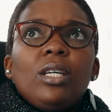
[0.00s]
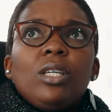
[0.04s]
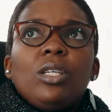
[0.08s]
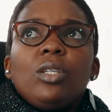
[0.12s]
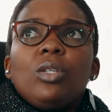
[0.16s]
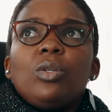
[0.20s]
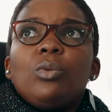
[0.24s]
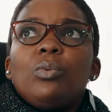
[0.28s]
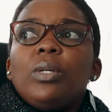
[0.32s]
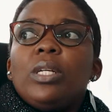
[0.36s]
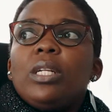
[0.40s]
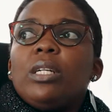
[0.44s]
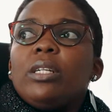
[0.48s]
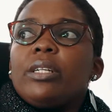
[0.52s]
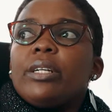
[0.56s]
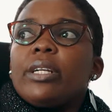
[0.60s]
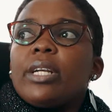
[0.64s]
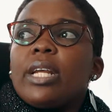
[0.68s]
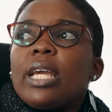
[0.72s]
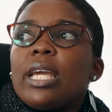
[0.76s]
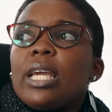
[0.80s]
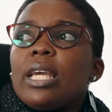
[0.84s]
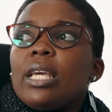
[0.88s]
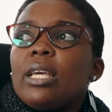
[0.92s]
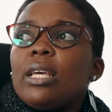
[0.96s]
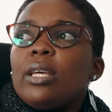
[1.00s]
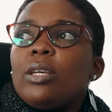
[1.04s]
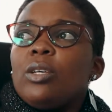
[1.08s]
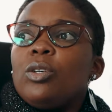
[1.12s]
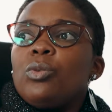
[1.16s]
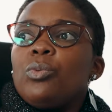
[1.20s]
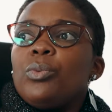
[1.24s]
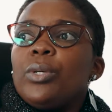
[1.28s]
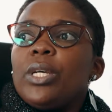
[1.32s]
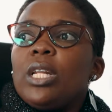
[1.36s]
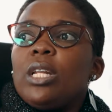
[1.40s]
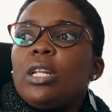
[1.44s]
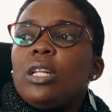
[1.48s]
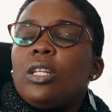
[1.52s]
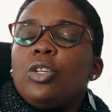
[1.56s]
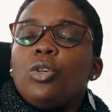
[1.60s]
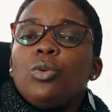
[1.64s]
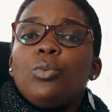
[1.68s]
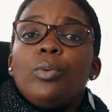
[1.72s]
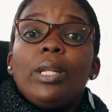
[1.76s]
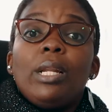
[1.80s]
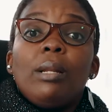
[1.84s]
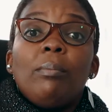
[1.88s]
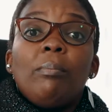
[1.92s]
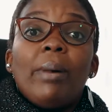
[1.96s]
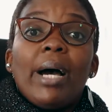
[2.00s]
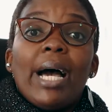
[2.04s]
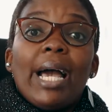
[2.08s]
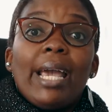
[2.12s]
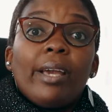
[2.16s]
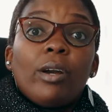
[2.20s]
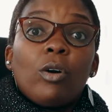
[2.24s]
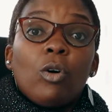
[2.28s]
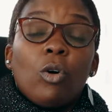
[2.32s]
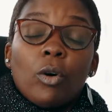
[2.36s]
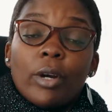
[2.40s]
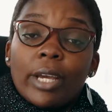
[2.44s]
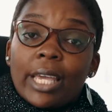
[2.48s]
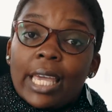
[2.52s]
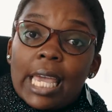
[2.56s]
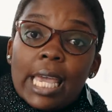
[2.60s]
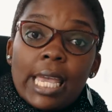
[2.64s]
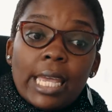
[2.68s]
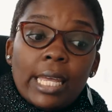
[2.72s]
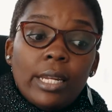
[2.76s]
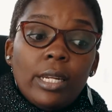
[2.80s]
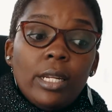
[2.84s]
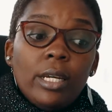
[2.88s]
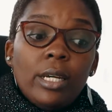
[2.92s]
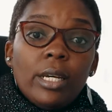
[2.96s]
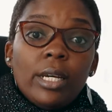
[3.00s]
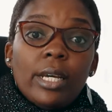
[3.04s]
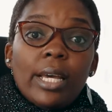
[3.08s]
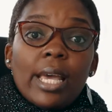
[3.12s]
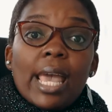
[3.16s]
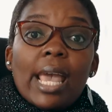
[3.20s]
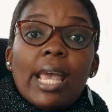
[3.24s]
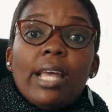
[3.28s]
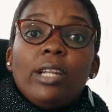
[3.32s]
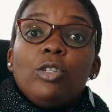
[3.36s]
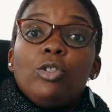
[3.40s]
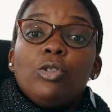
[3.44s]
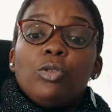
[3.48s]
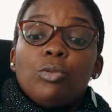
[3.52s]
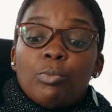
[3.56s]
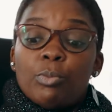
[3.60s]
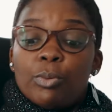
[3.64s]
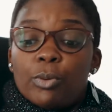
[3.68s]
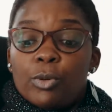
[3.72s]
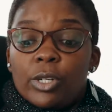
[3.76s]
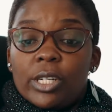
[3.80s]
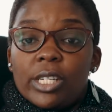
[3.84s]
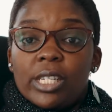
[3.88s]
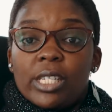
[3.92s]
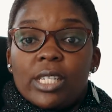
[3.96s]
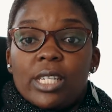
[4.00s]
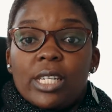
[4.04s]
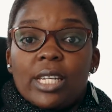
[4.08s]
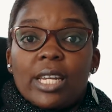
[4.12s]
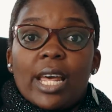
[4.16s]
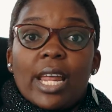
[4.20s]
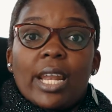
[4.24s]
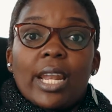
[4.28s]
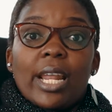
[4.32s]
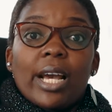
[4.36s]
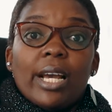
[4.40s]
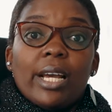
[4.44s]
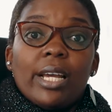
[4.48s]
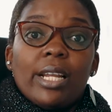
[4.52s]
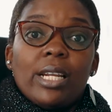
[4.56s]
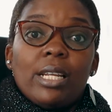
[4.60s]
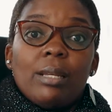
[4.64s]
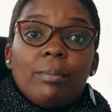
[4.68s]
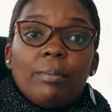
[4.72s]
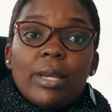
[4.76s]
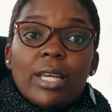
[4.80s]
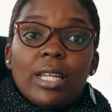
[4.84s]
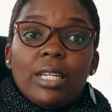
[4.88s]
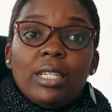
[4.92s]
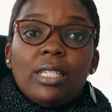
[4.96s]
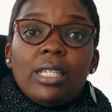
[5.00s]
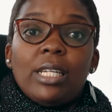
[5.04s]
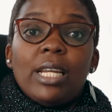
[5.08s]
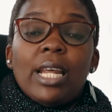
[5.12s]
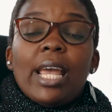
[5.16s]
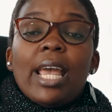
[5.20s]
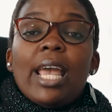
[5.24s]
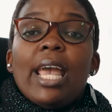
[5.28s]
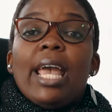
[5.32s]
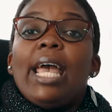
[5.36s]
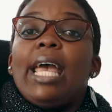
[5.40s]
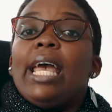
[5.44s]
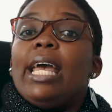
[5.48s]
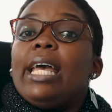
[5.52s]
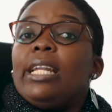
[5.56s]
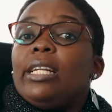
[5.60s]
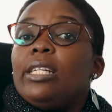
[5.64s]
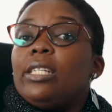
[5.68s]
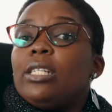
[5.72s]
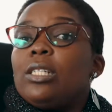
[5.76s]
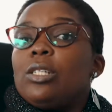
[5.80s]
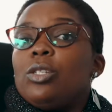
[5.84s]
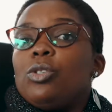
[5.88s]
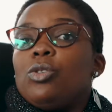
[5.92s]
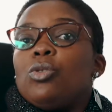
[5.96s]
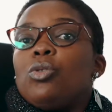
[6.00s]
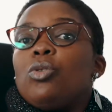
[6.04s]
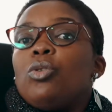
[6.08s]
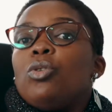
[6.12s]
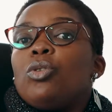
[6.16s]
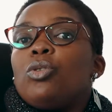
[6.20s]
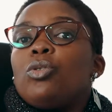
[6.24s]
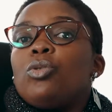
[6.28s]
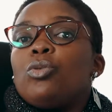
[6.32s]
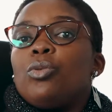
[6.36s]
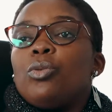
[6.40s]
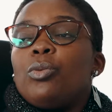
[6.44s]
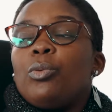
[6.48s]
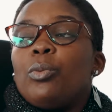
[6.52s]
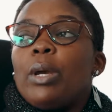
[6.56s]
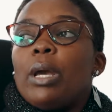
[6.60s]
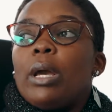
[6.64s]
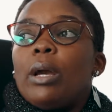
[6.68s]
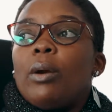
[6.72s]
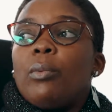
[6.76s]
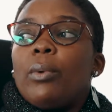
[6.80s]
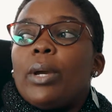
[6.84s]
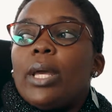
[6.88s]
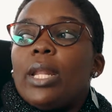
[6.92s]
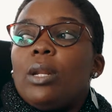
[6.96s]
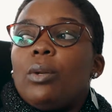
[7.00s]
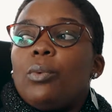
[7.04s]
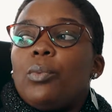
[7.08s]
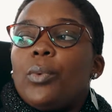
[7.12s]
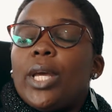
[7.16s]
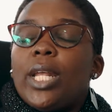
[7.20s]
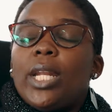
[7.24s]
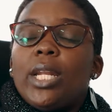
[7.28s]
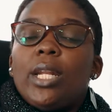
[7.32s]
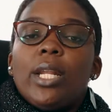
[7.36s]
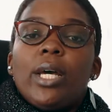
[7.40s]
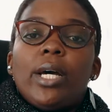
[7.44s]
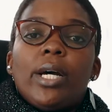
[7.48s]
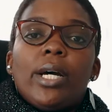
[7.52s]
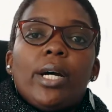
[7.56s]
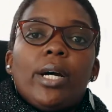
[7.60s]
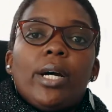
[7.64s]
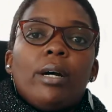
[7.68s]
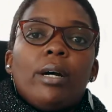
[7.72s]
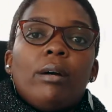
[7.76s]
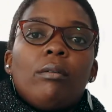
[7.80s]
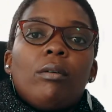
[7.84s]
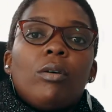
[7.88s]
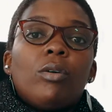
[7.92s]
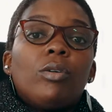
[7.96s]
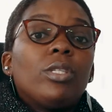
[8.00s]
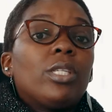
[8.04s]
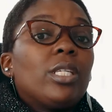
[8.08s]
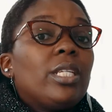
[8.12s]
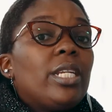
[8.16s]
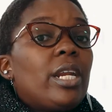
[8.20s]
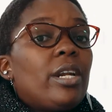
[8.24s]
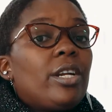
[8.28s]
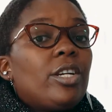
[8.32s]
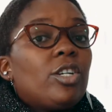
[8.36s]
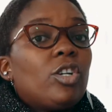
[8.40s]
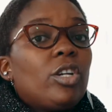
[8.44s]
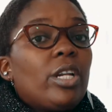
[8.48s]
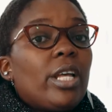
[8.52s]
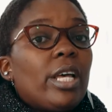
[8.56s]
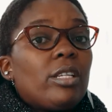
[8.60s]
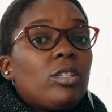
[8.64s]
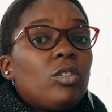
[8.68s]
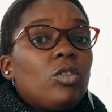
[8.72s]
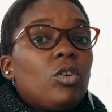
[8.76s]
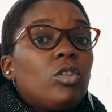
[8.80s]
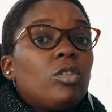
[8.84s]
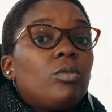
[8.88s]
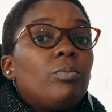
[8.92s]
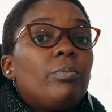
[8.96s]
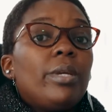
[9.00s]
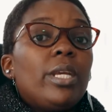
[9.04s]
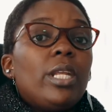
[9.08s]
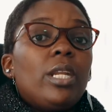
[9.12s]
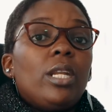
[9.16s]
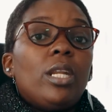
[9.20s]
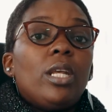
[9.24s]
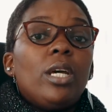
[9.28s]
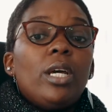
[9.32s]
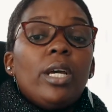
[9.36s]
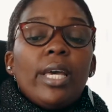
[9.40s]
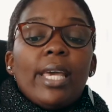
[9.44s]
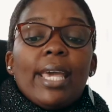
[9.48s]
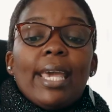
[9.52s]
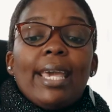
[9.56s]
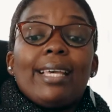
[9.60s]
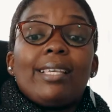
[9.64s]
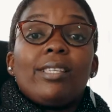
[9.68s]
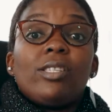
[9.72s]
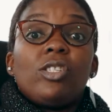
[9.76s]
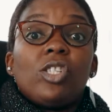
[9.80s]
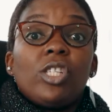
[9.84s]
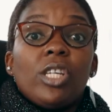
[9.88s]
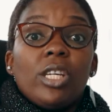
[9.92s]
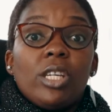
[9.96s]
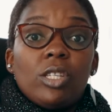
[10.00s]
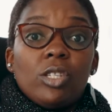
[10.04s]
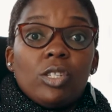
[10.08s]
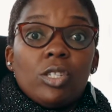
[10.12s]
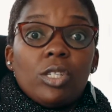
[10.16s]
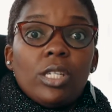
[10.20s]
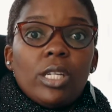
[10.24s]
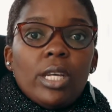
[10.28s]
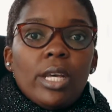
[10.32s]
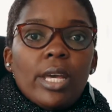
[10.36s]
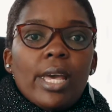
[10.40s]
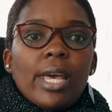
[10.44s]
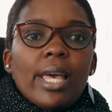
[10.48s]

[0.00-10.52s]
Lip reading: you will buy cocaine and you put it in an agreement, and you go to when consideration has not been exchanged,